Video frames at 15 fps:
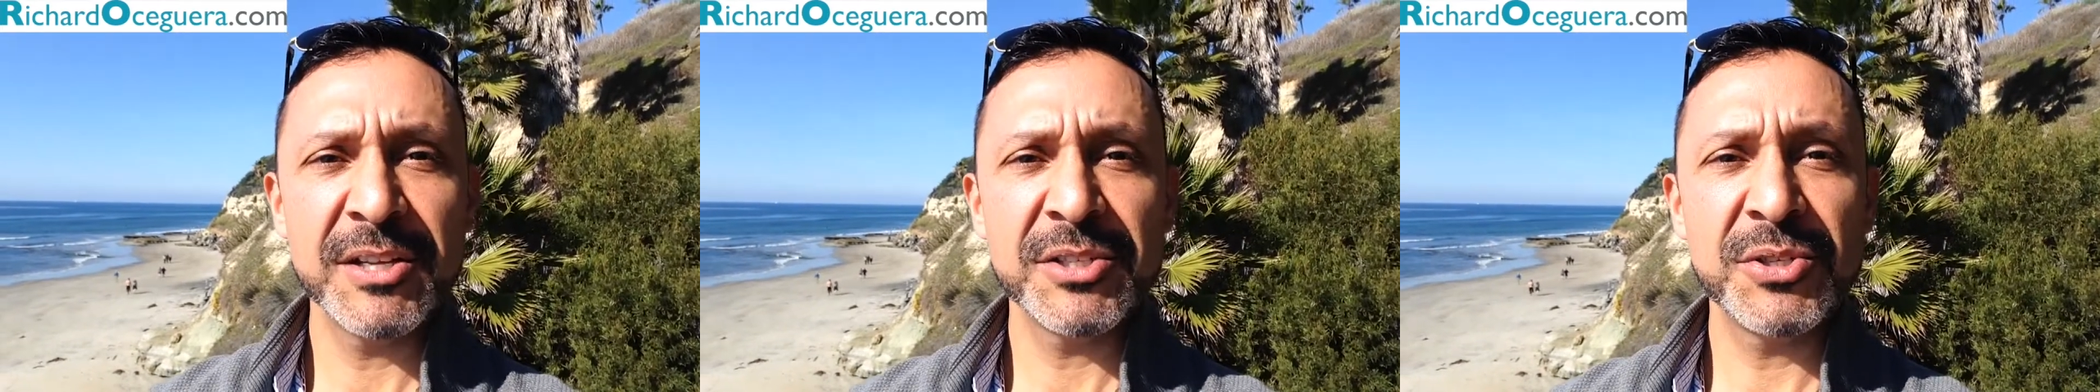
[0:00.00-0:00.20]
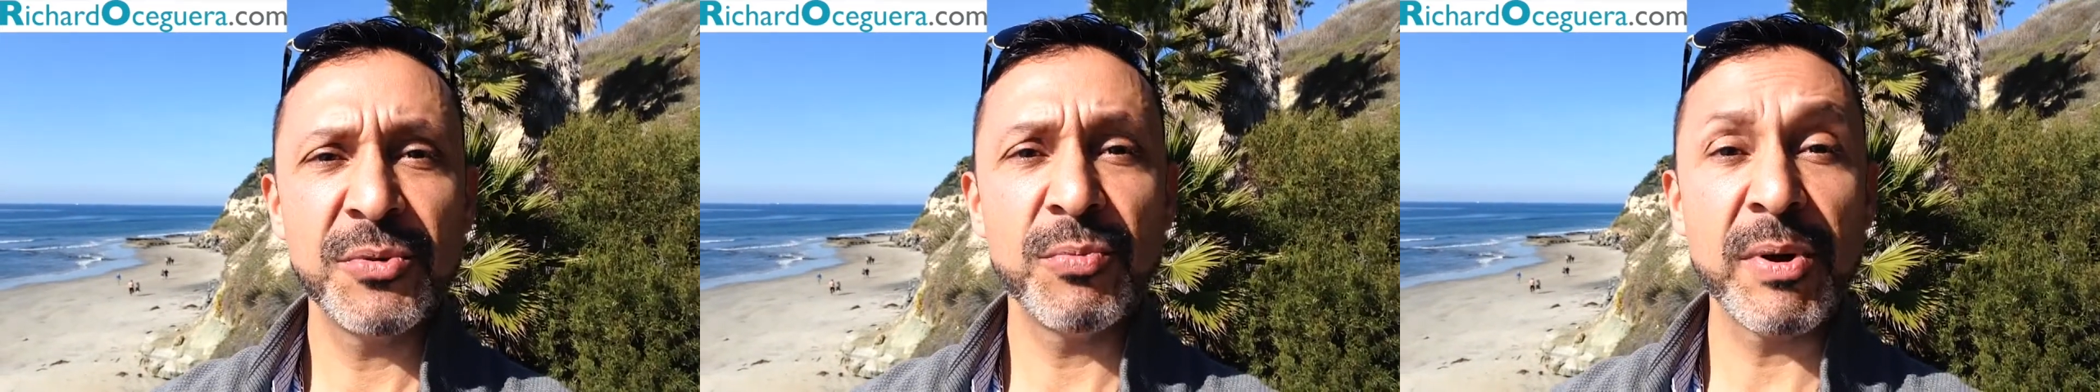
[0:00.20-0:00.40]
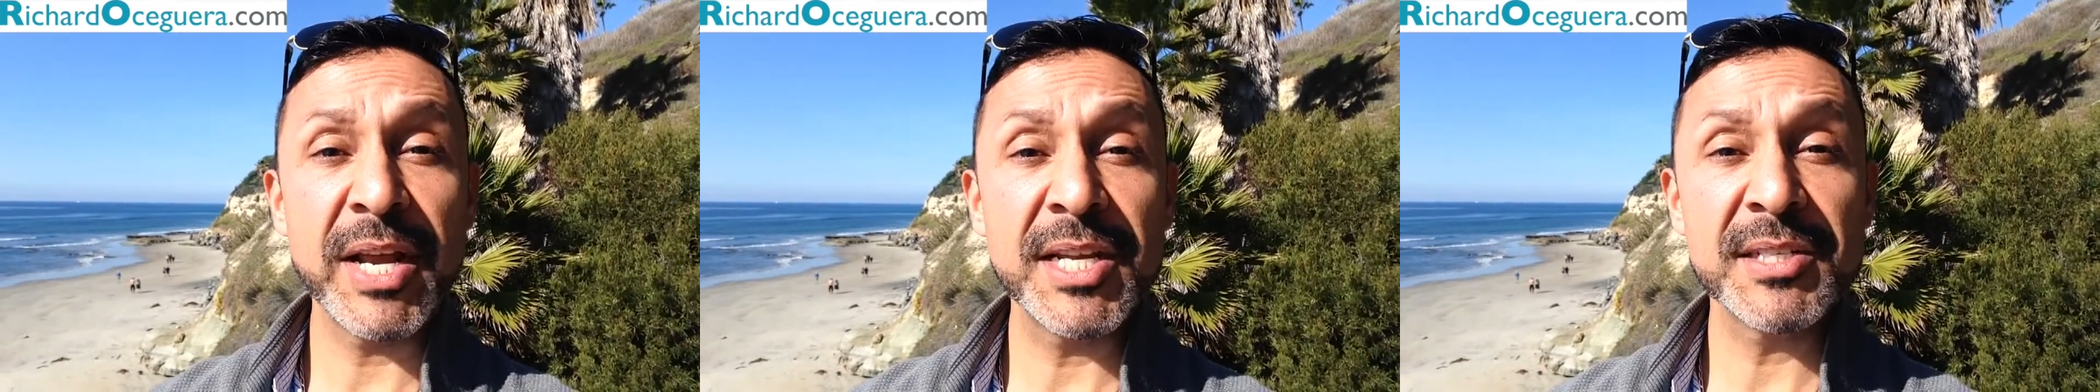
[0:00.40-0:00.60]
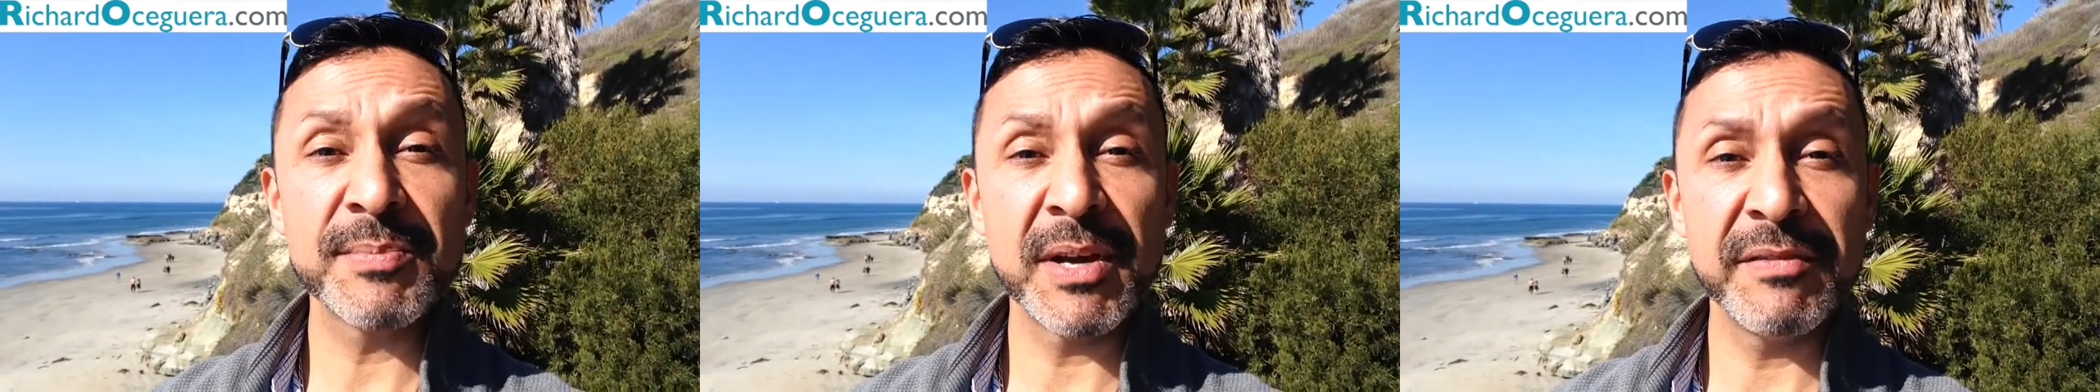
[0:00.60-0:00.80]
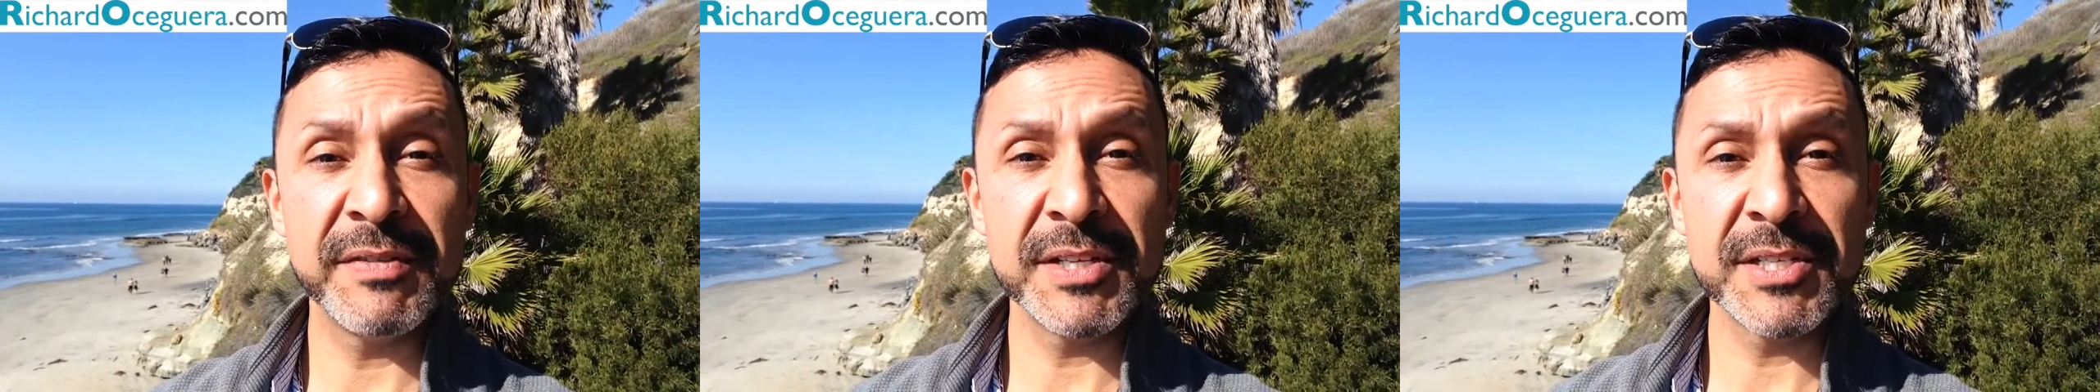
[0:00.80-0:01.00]
to raise
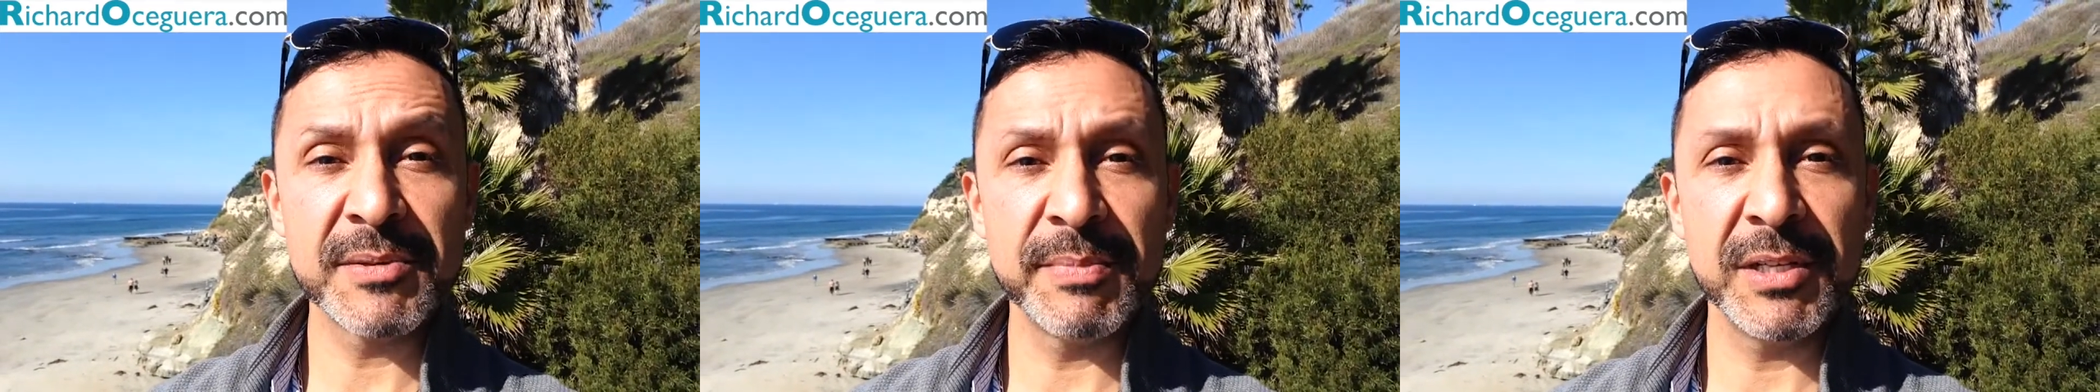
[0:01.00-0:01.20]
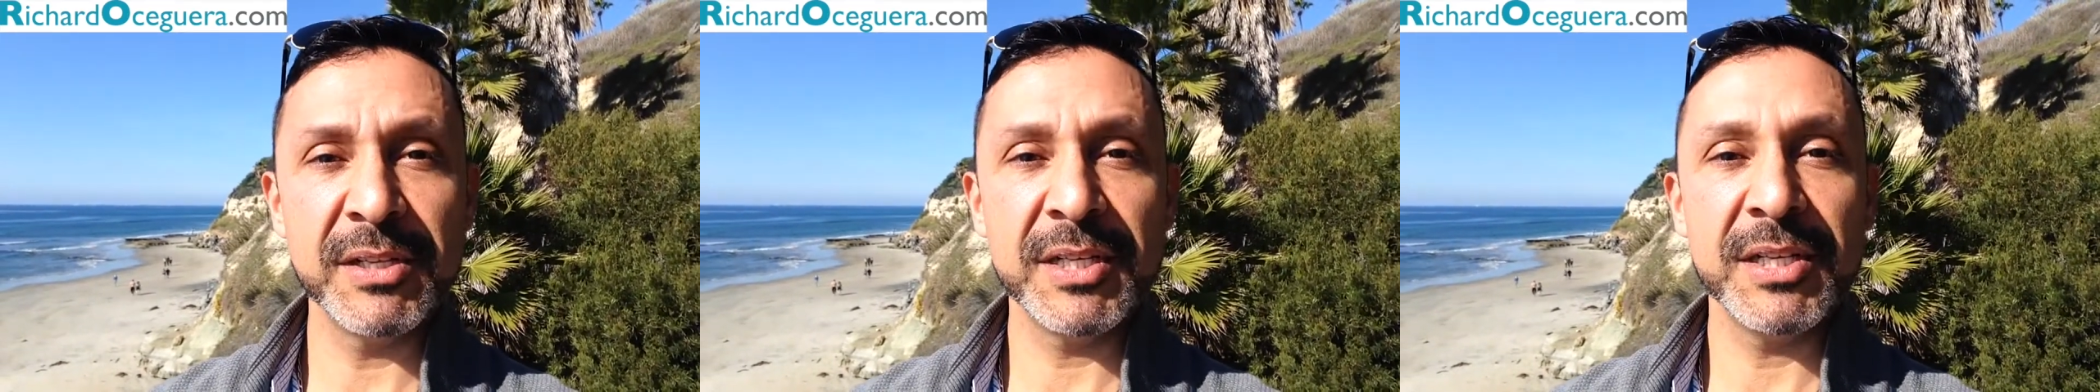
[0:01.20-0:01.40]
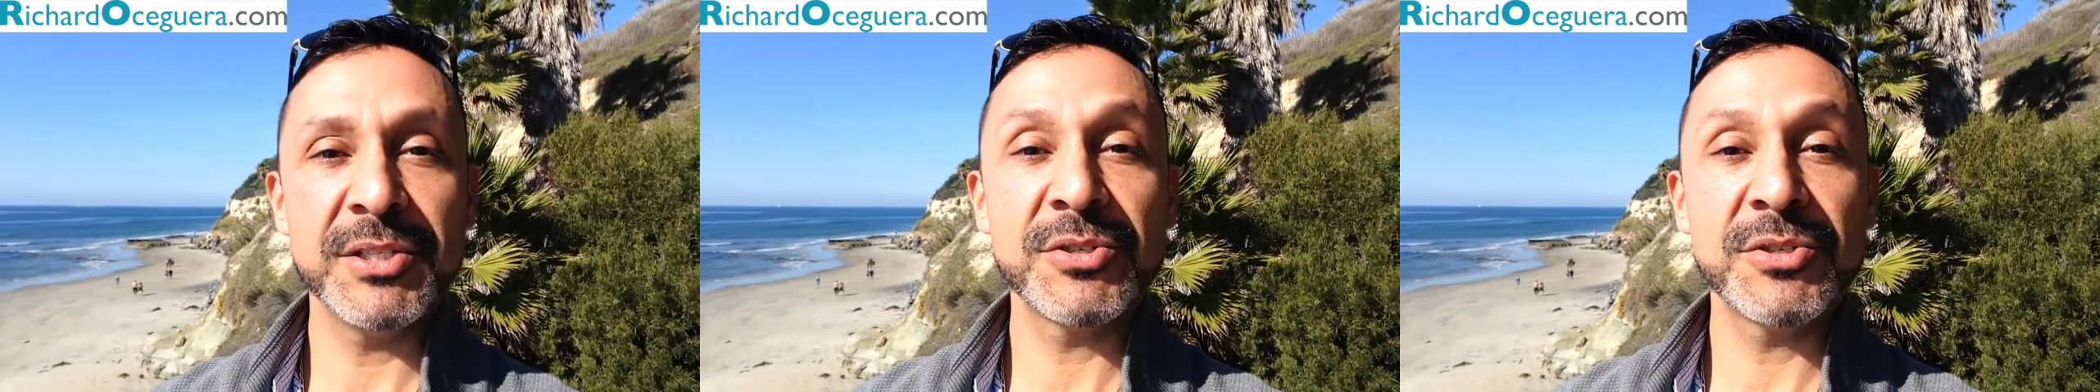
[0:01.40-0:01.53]
my visibility,